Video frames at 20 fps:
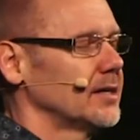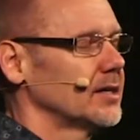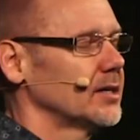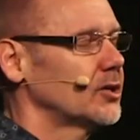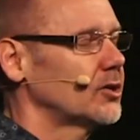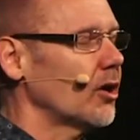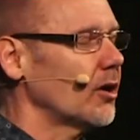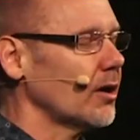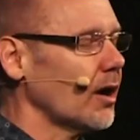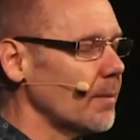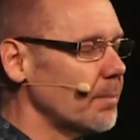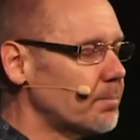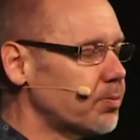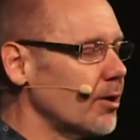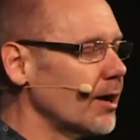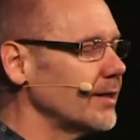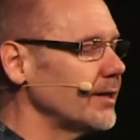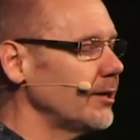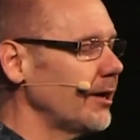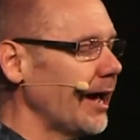And God, I
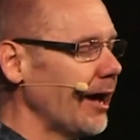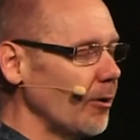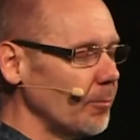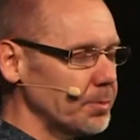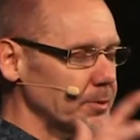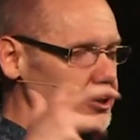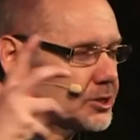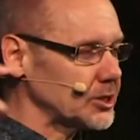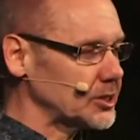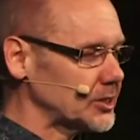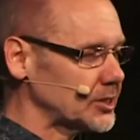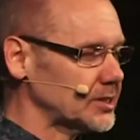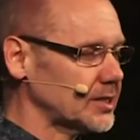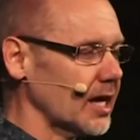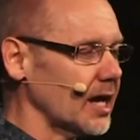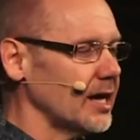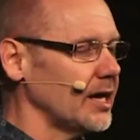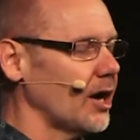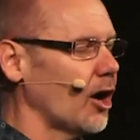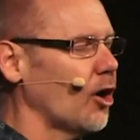pray that you help us to
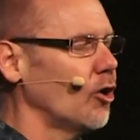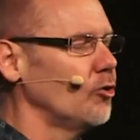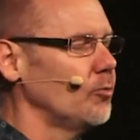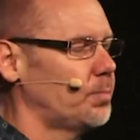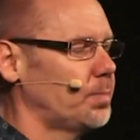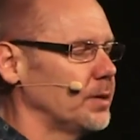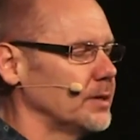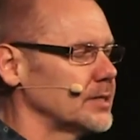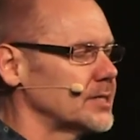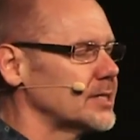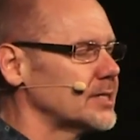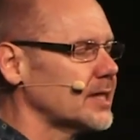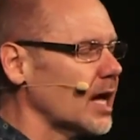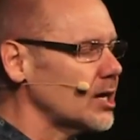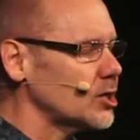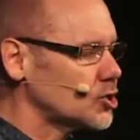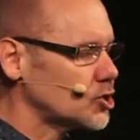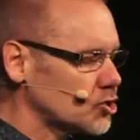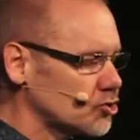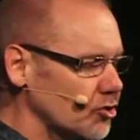stay open,
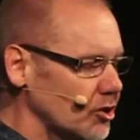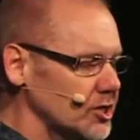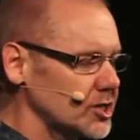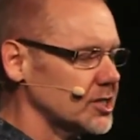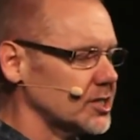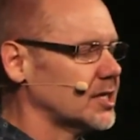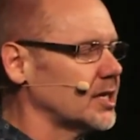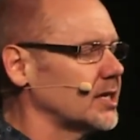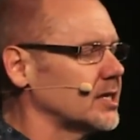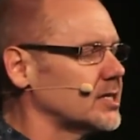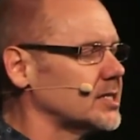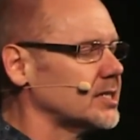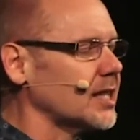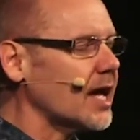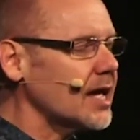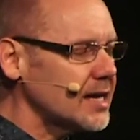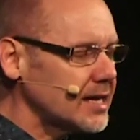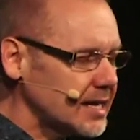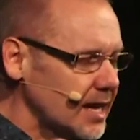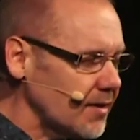stay trusting,
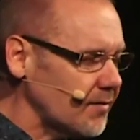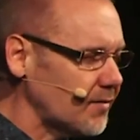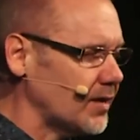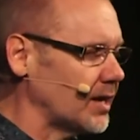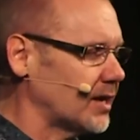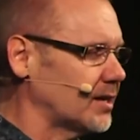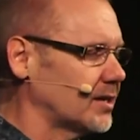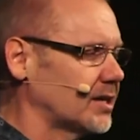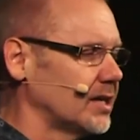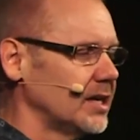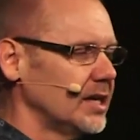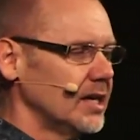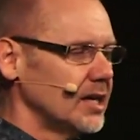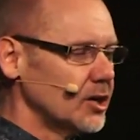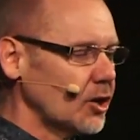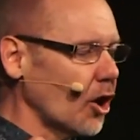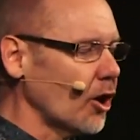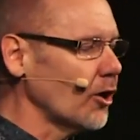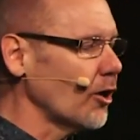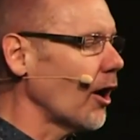stay giving. And
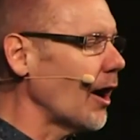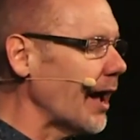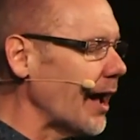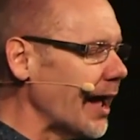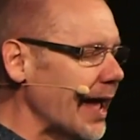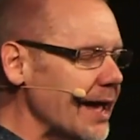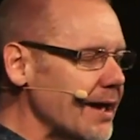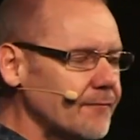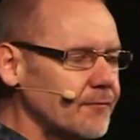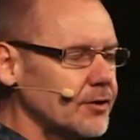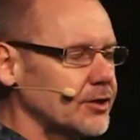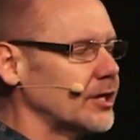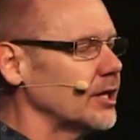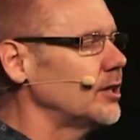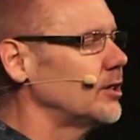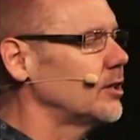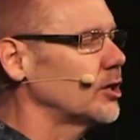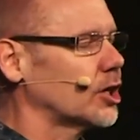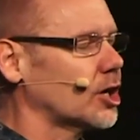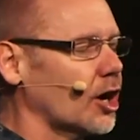God,
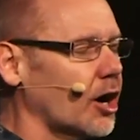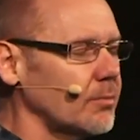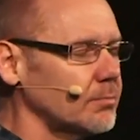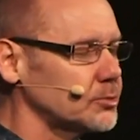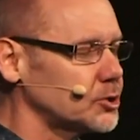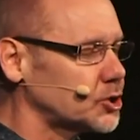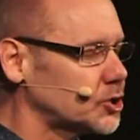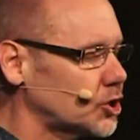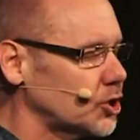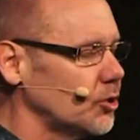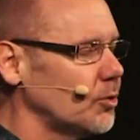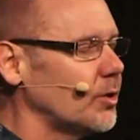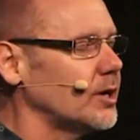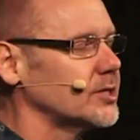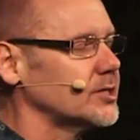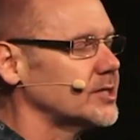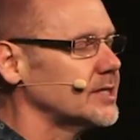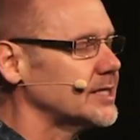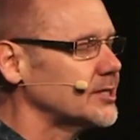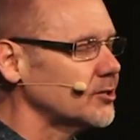everything that comes to
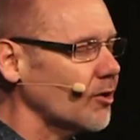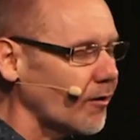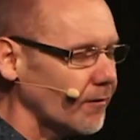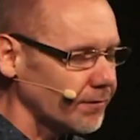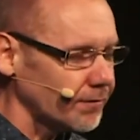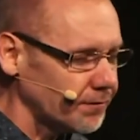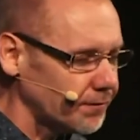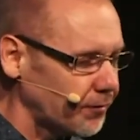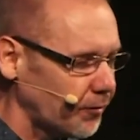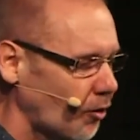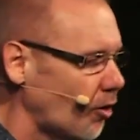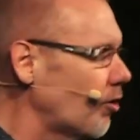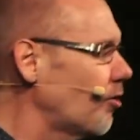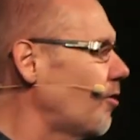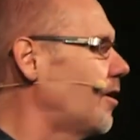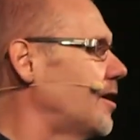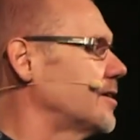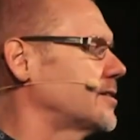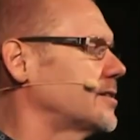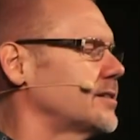us is not
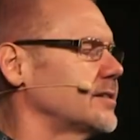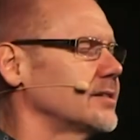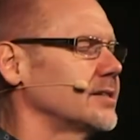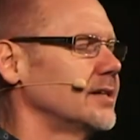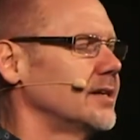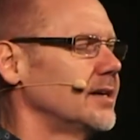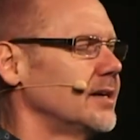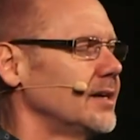for us.